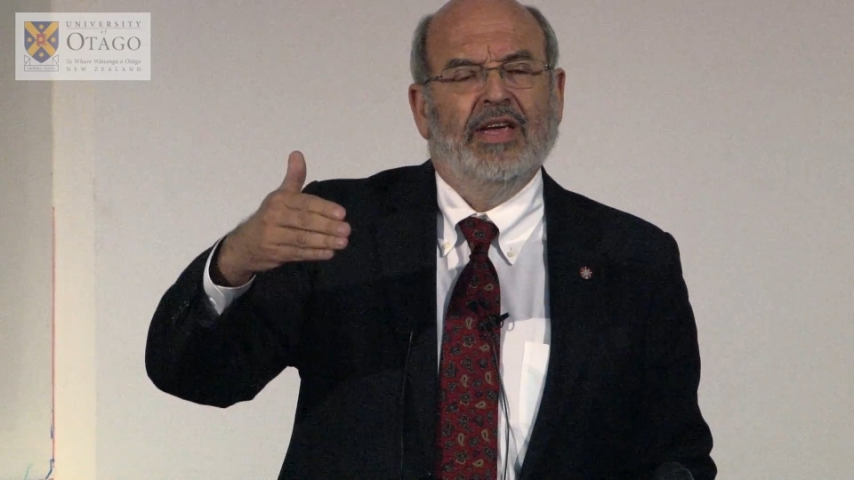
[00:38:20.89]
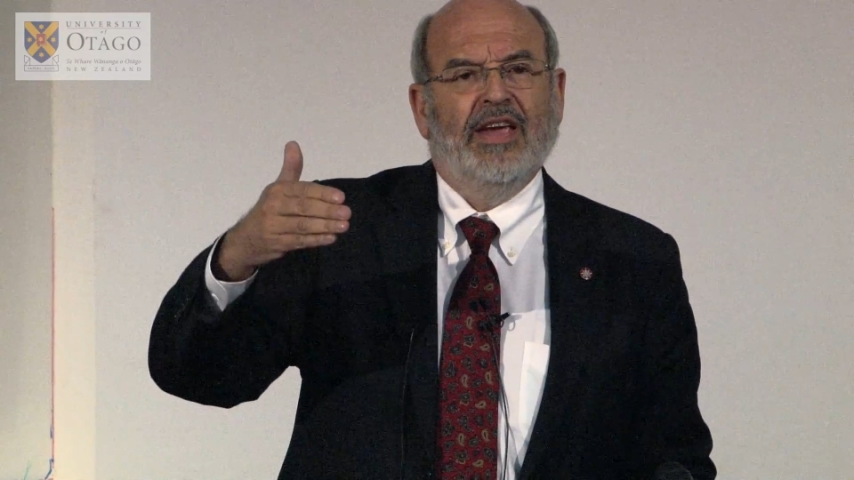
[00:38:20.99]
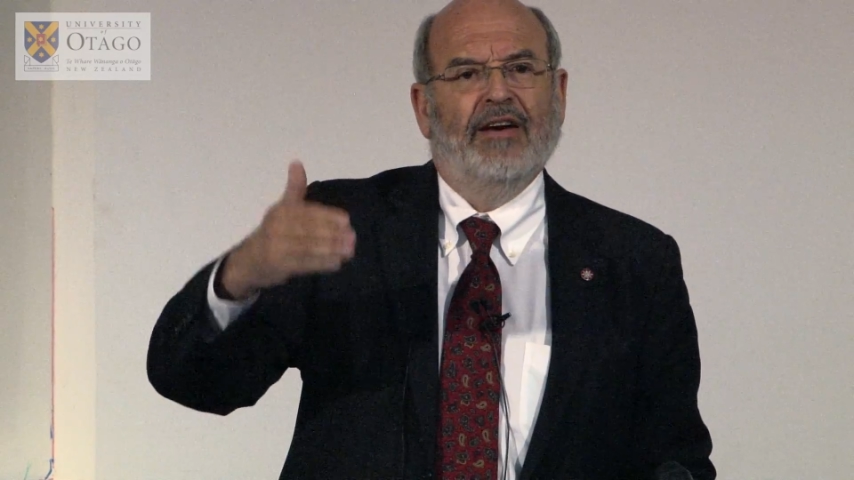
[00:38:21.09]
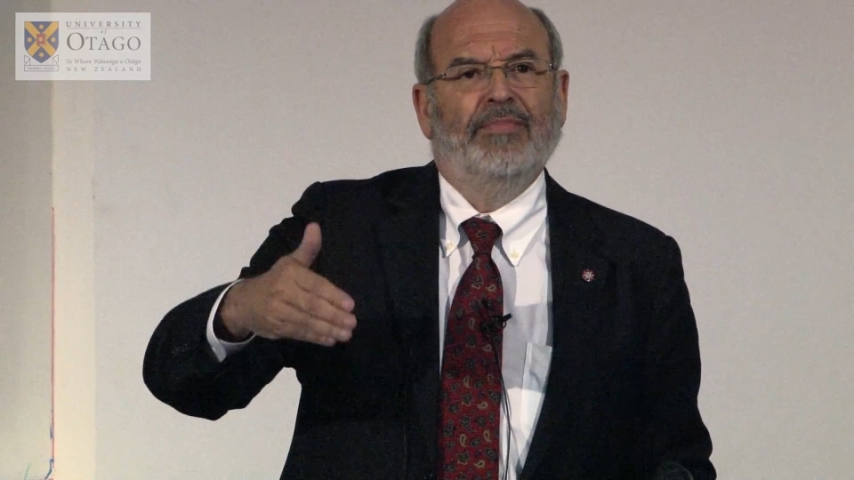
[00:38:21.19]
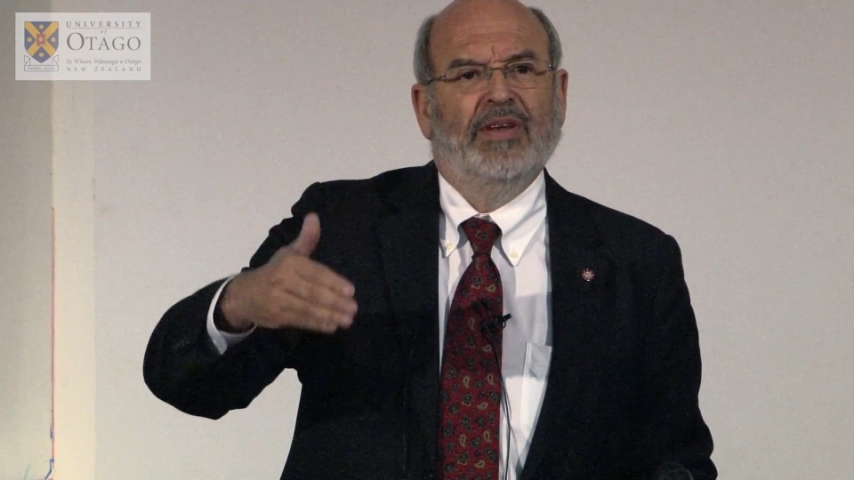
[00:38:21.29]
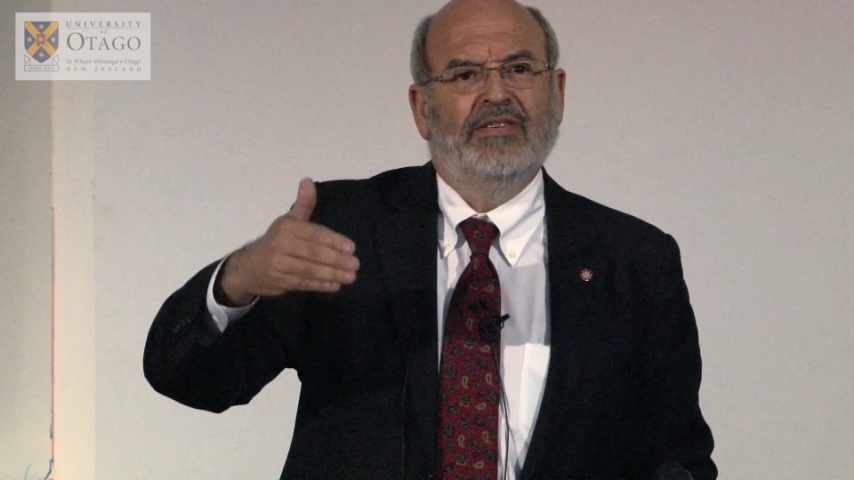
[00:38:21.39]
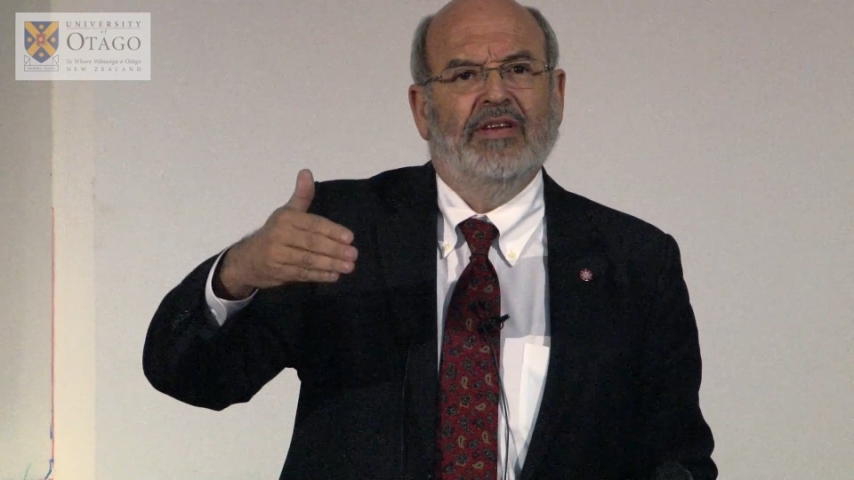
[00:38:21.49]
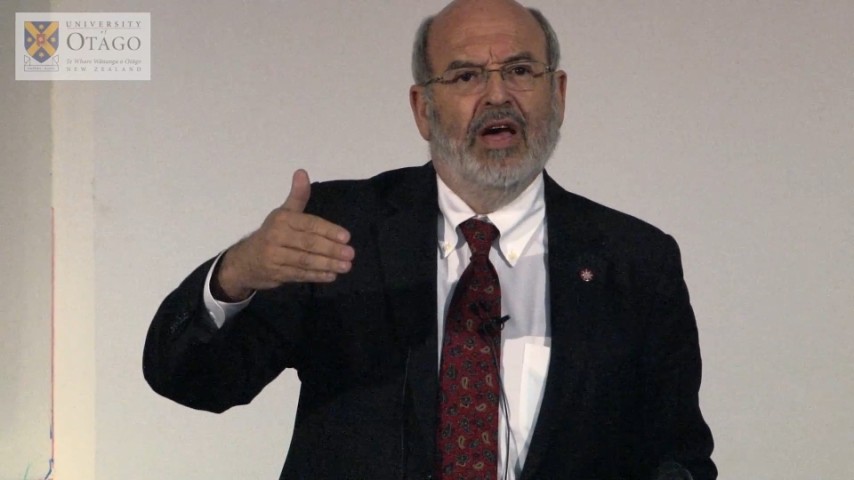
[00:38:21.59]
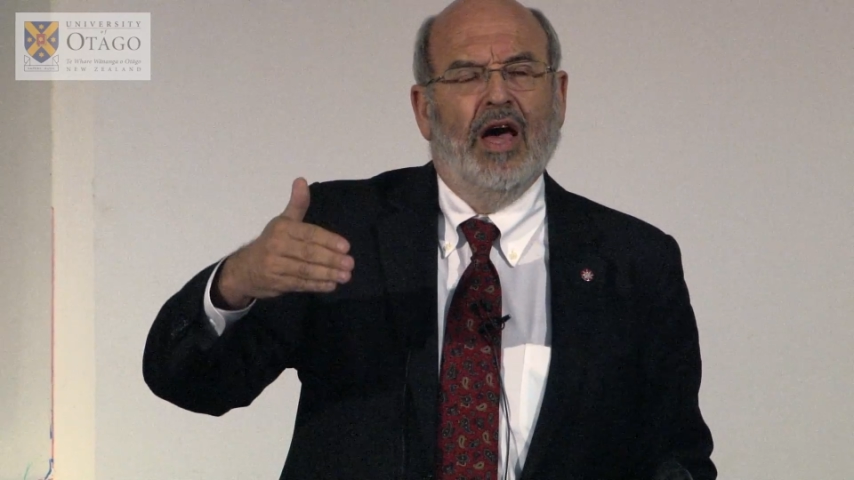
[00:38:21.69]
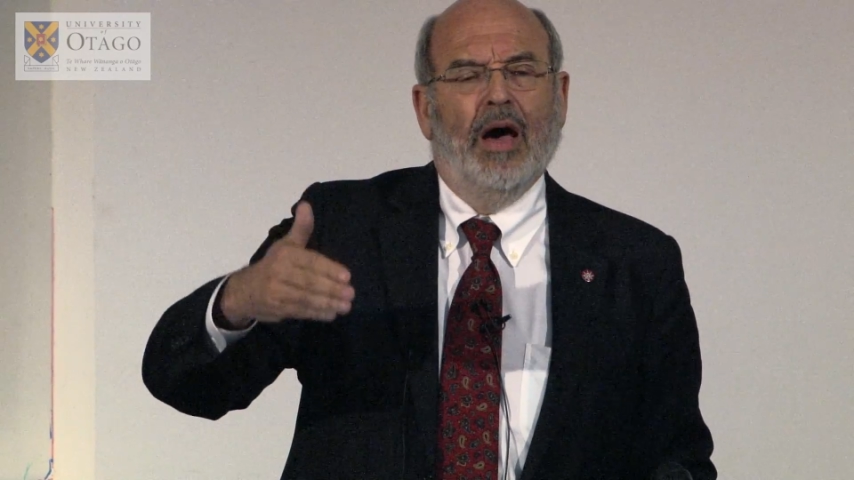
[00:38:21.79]

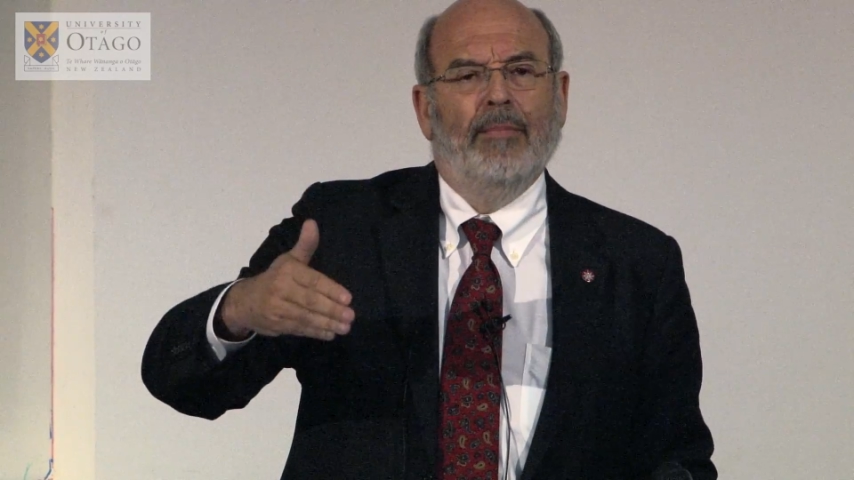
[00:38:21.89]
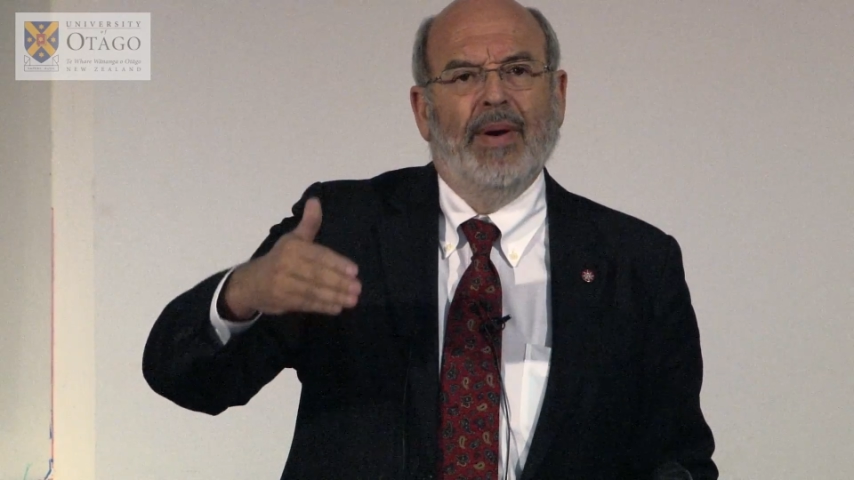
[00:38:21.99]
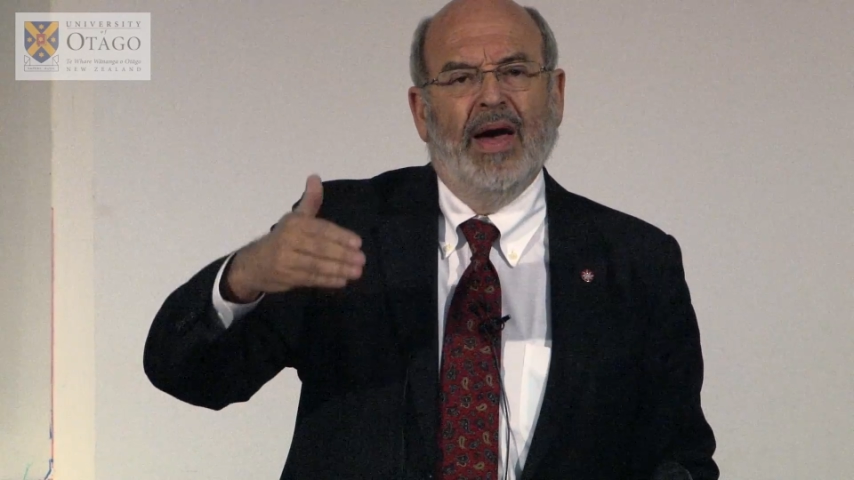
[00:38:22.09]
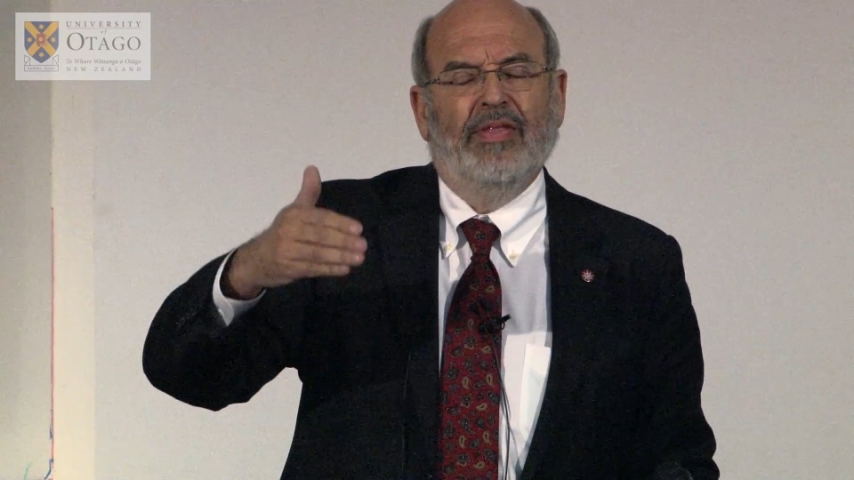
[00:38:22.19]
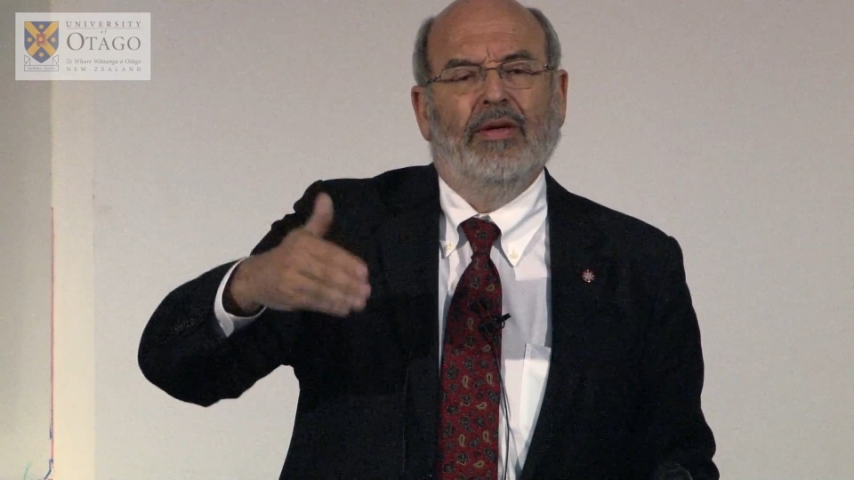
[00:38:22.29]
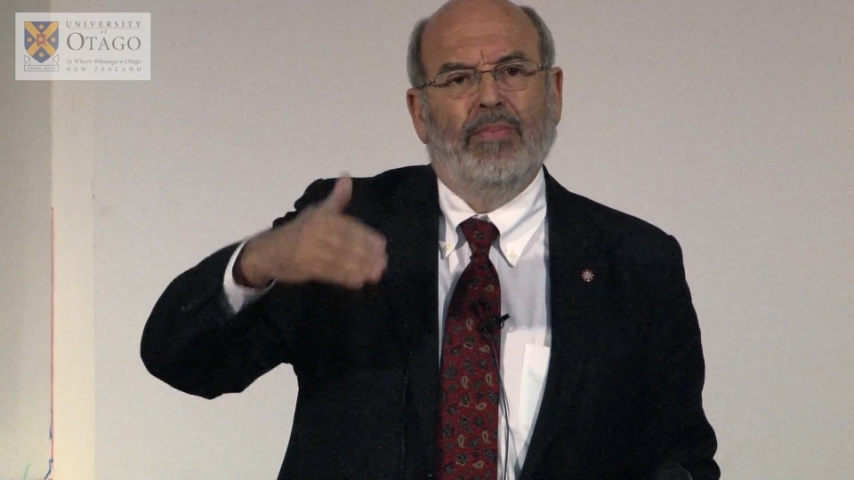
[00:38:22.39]
governments about the